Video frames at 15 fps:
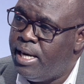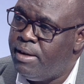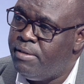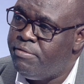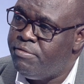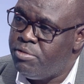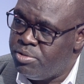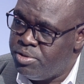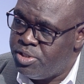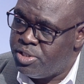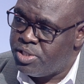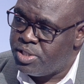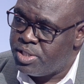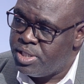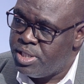
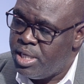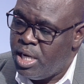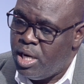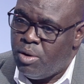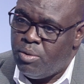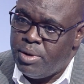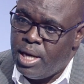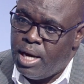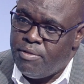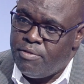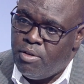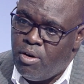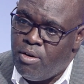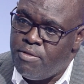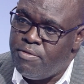foods. We
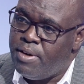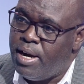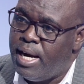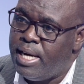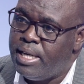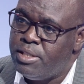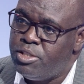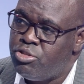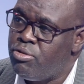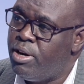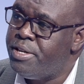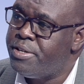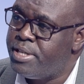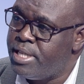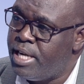have over
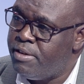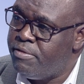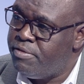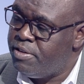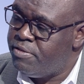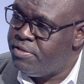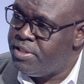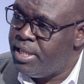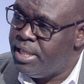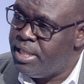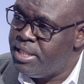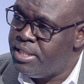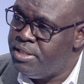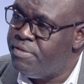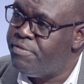250
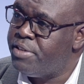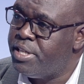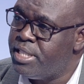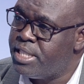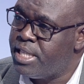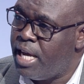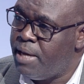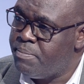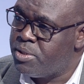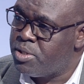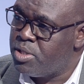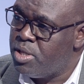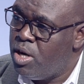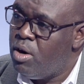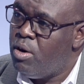different
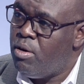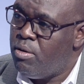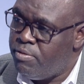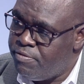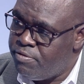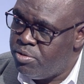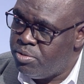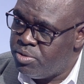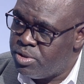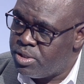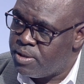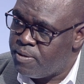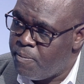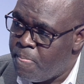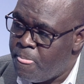types of
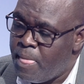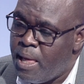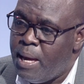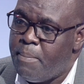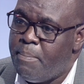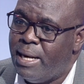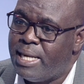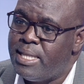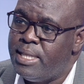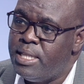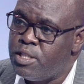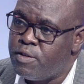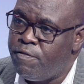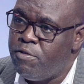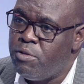foods. But
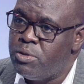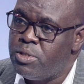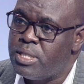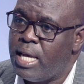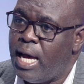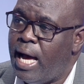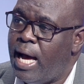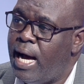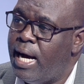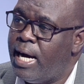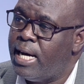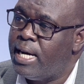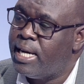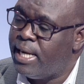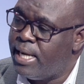these foods are
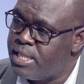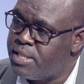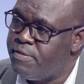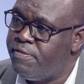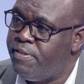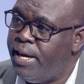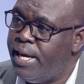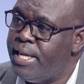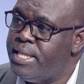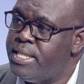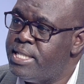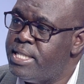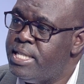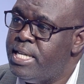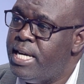
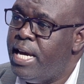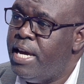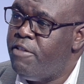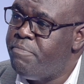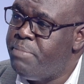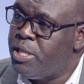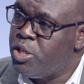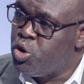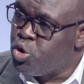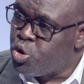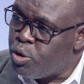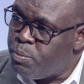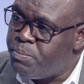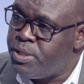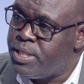classified, have been
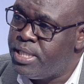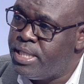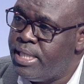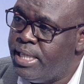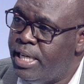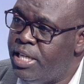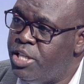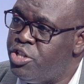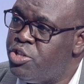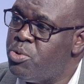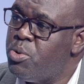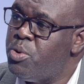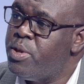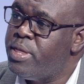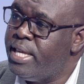grouped
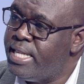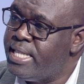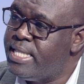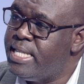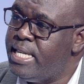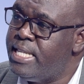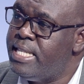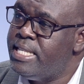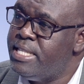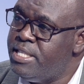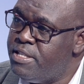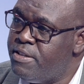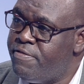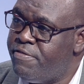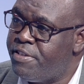into 13
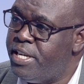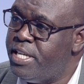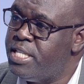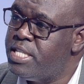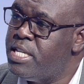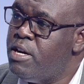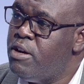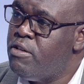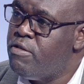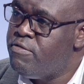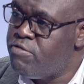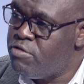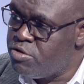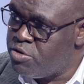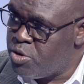different
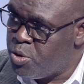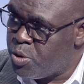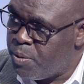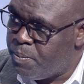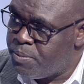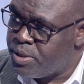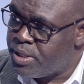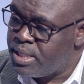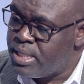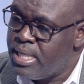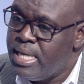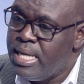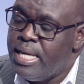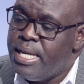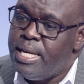food groups.
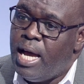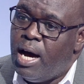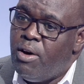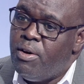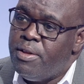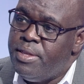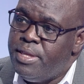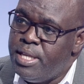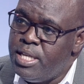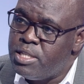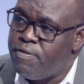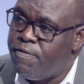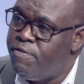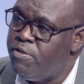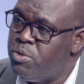Now,
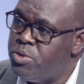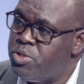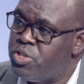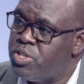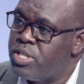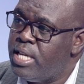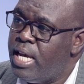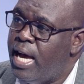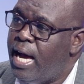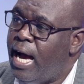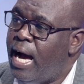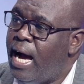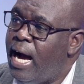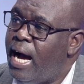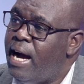these foods
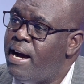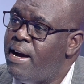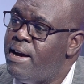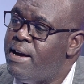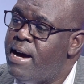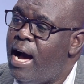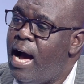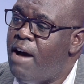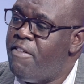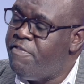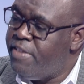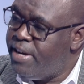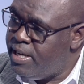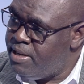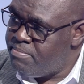are
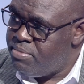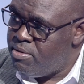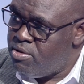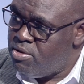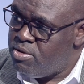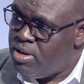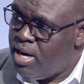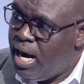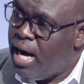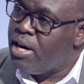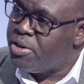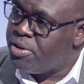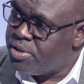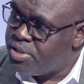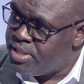available
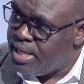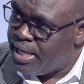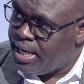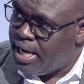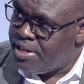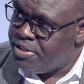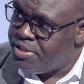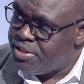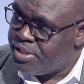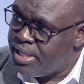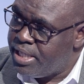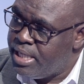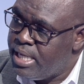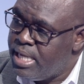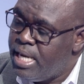across the country.
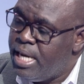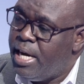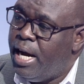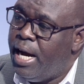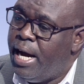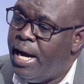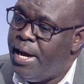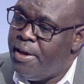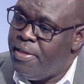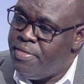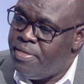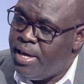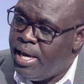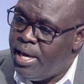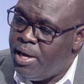
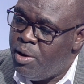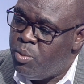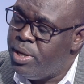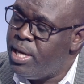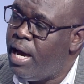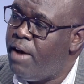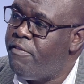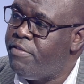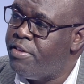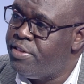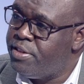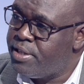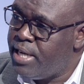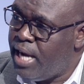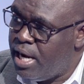We have
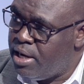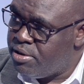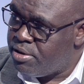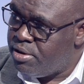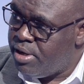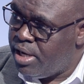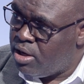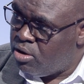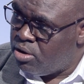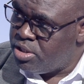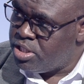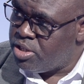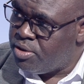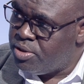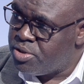3
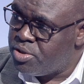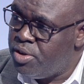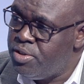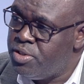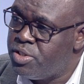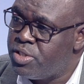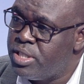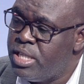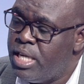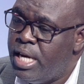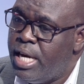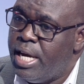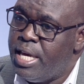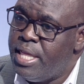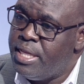agroecological zones.
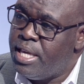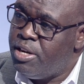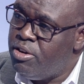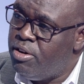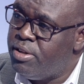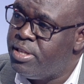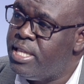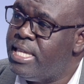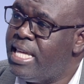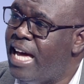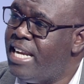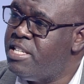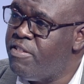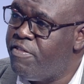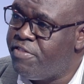In the north, there
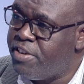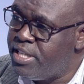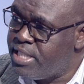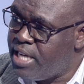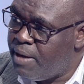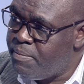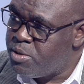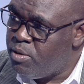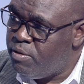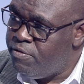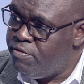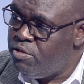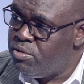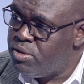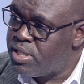are different types of
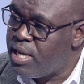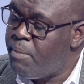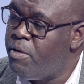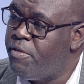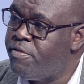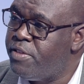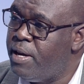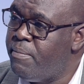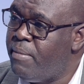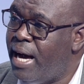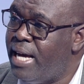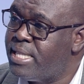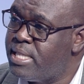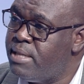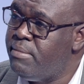food. Some of them
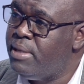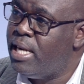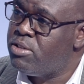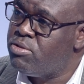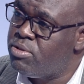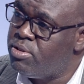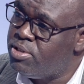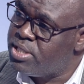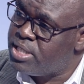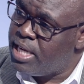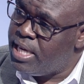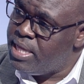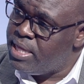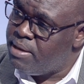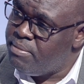are similar to those
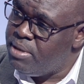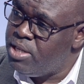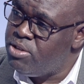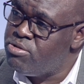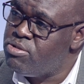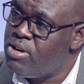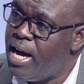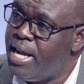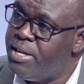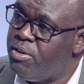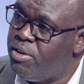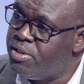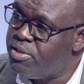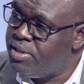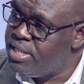in the middle and
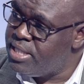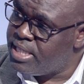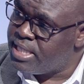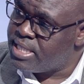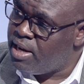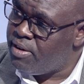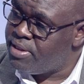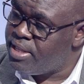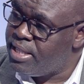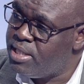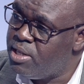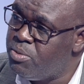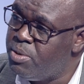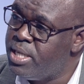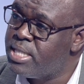also in the south and
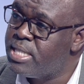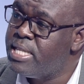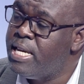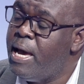the west.